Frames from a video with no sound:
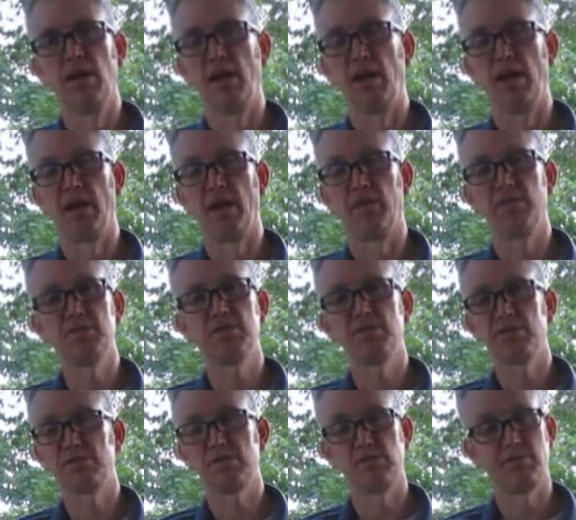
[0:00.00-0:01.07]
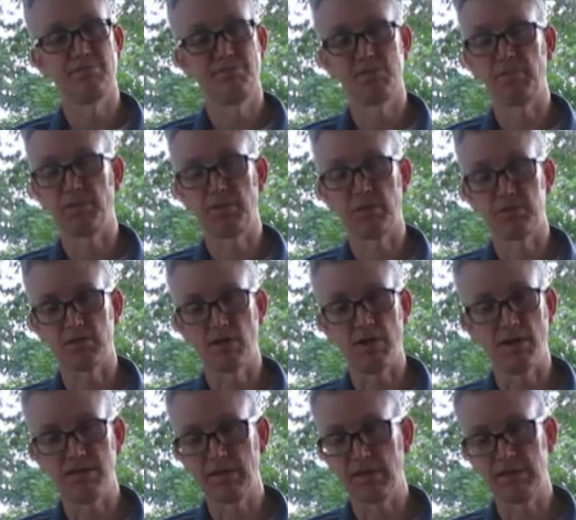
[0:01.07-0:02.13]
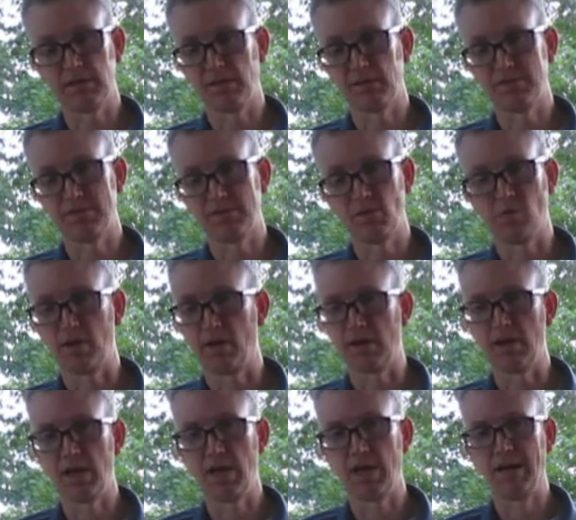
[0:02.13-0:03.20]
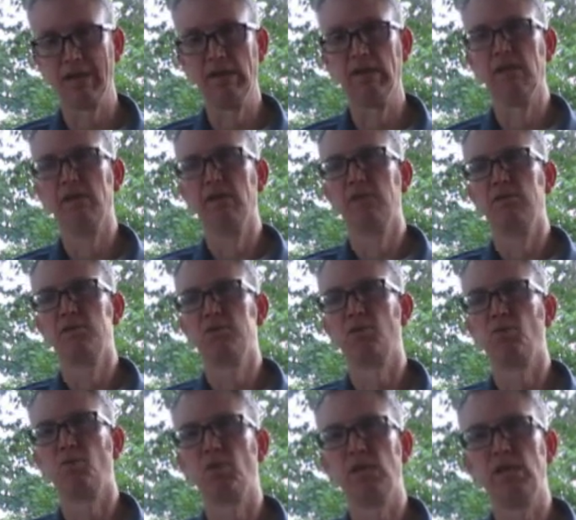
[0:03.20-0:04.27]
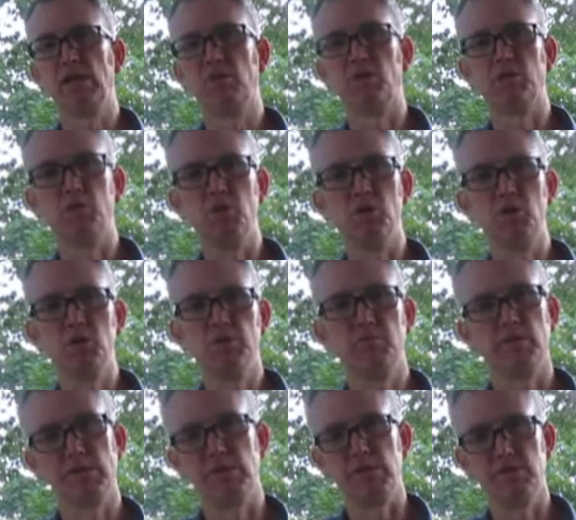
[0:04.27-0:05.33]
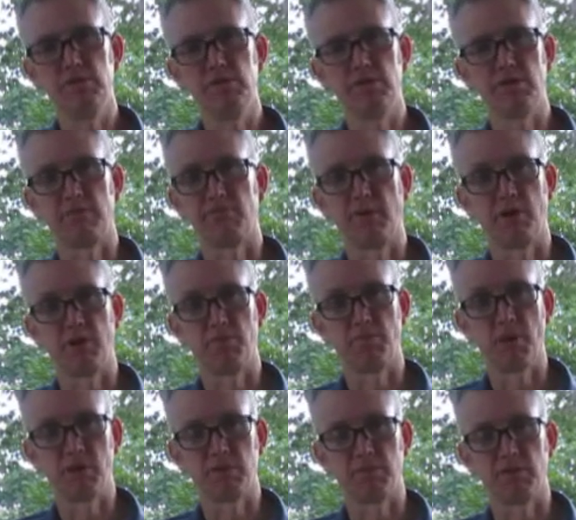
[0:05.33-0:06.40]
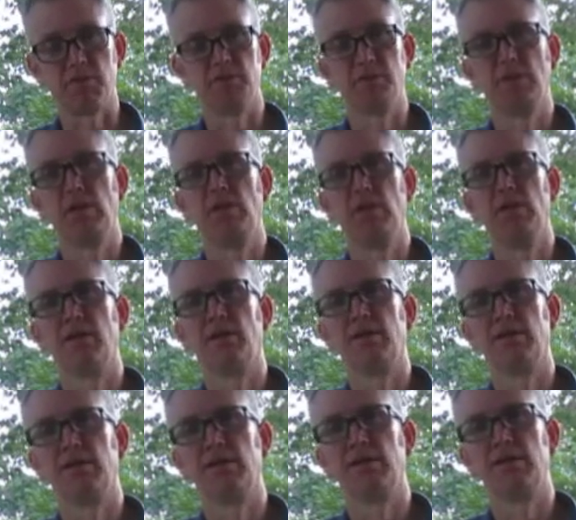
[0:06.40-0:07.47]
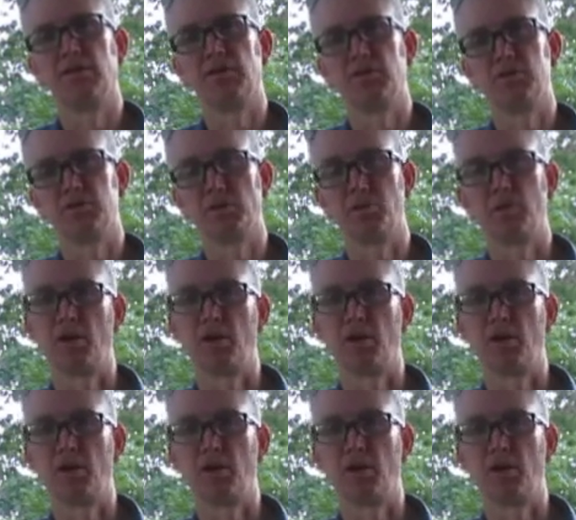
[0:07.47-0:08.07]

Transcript: And this is something that's hotly contested going on today. Should we remove these Confederate monuments? Uh, you know, some would